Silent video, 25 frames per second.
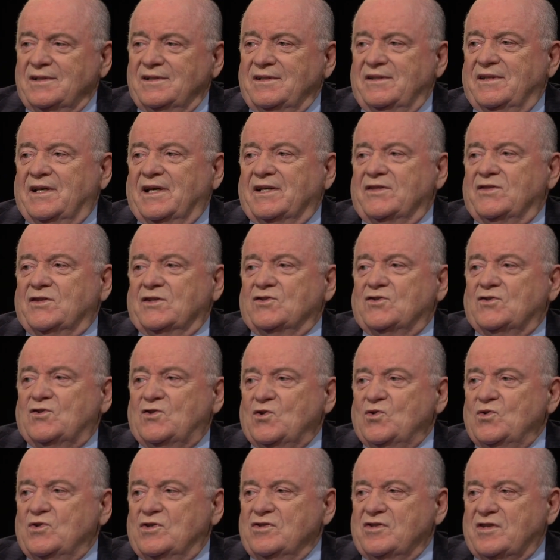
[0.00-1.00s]
that the
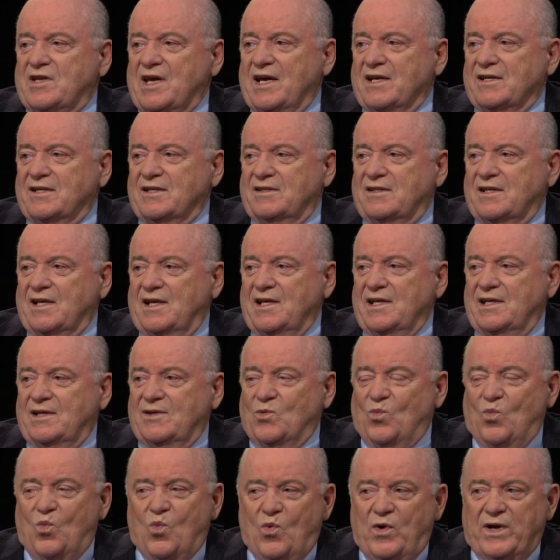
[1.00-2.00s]
students had to take
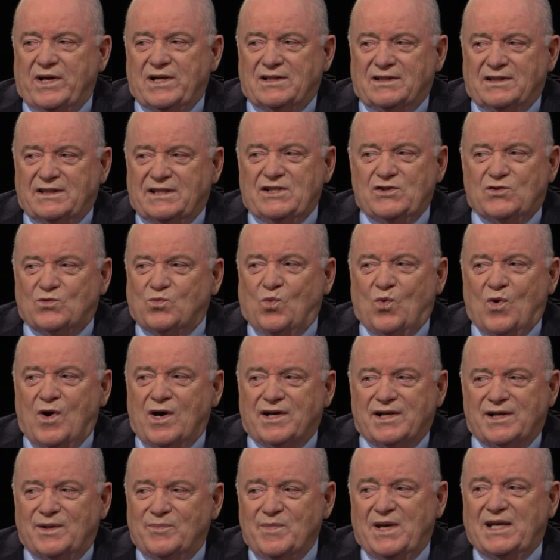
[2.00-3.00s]
at least
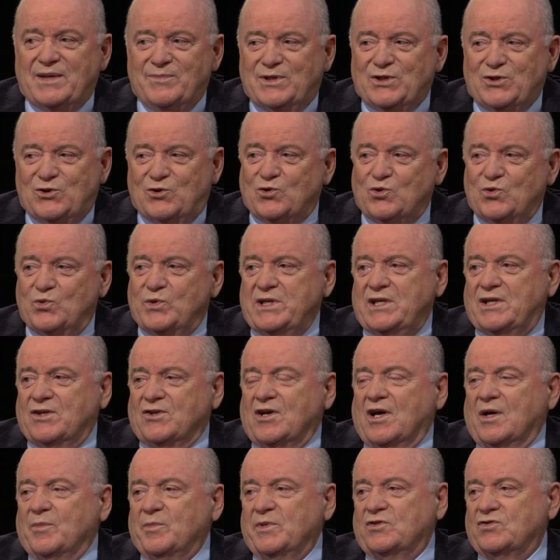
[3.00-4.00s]
one and maybe two
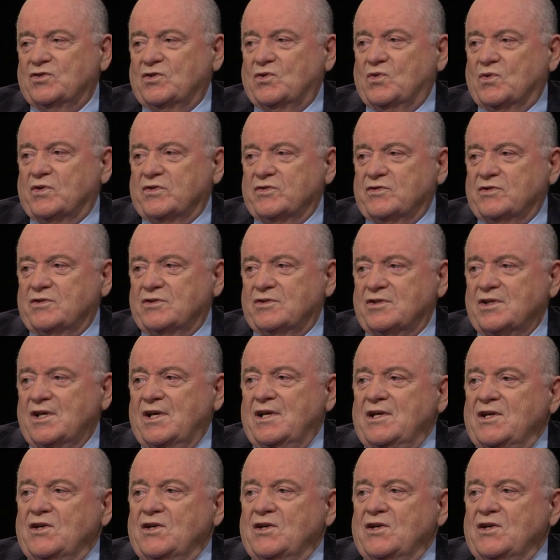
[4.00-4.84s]
economics courses